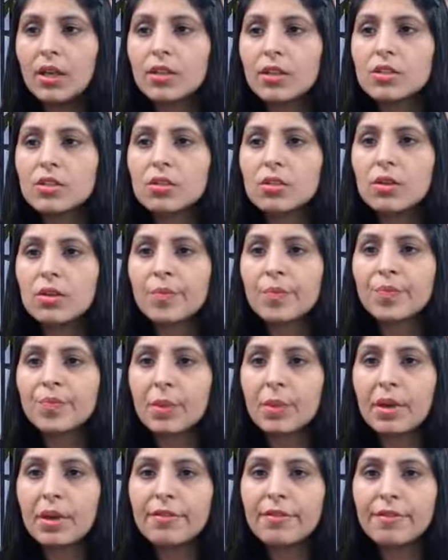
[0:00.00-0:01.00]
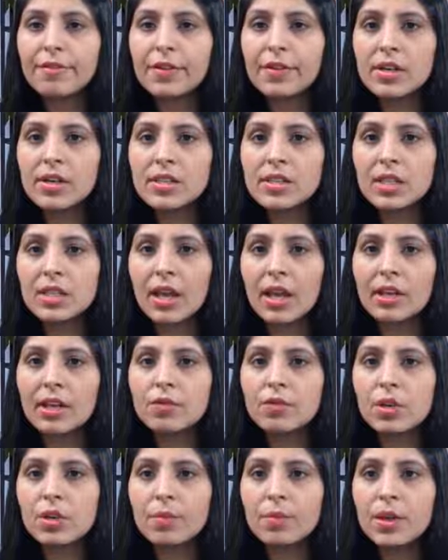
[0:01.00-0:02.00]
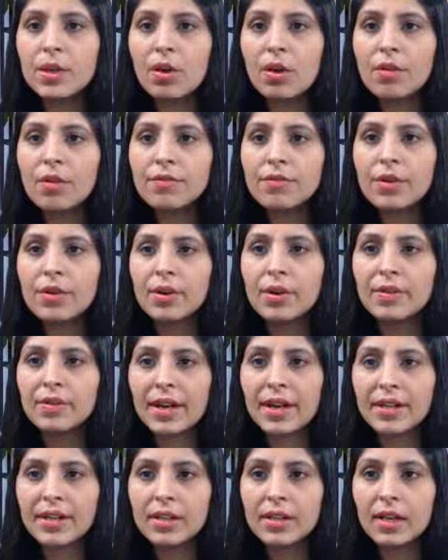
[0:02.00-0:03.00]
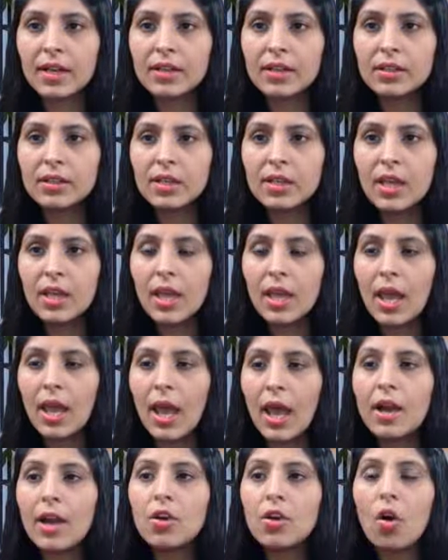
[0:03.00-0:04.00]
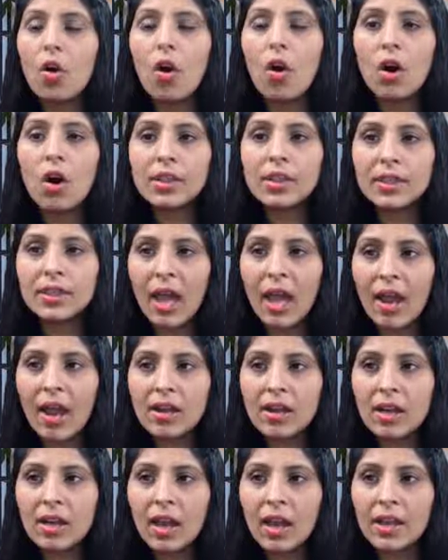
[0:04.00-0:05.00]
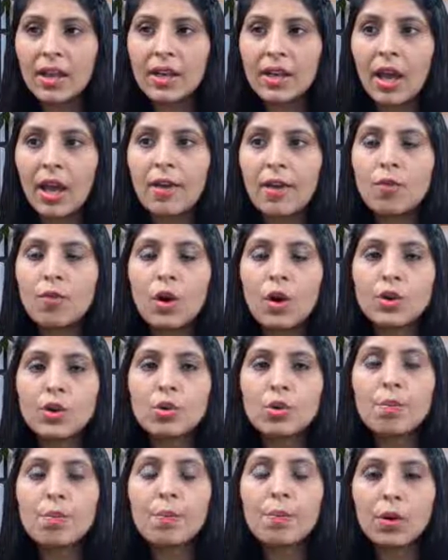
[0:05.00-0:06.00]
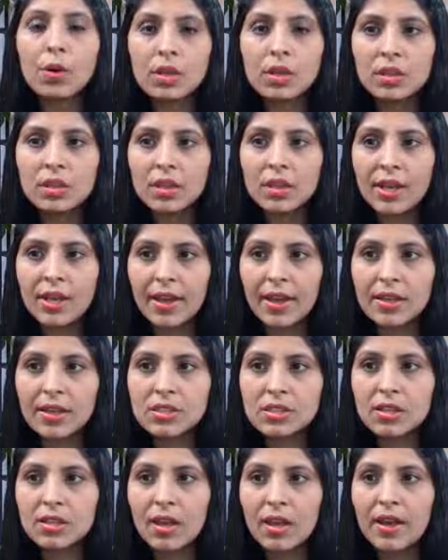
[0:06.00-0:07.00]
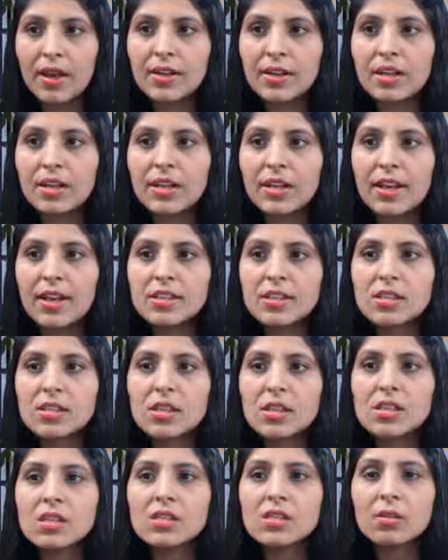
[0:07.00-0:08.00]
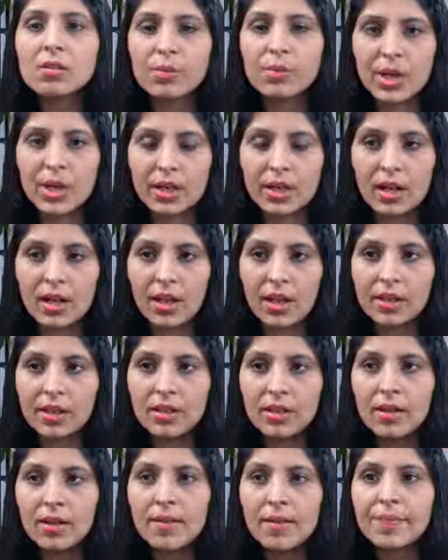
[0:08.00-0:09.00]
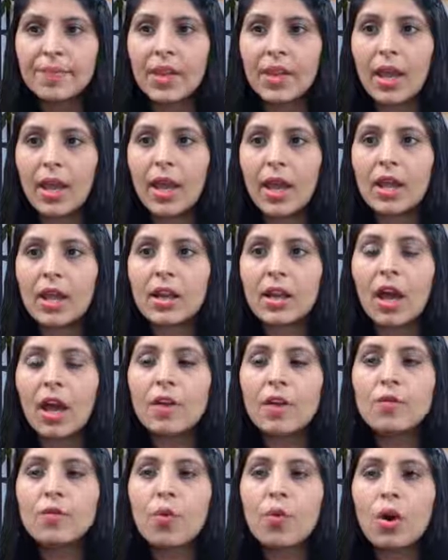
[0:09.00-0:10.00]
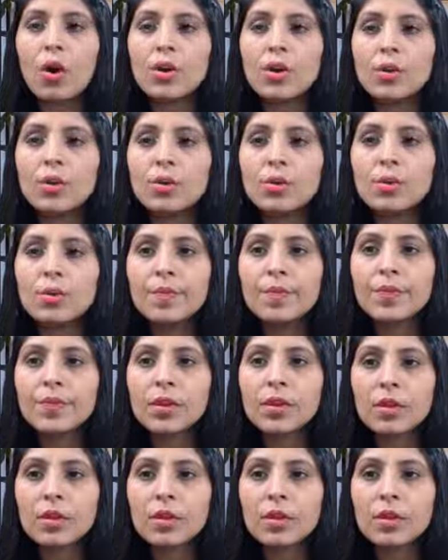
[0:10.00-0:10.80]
so my first line will be of red color, and on that line I want to put the text, and the text is red line, and I want to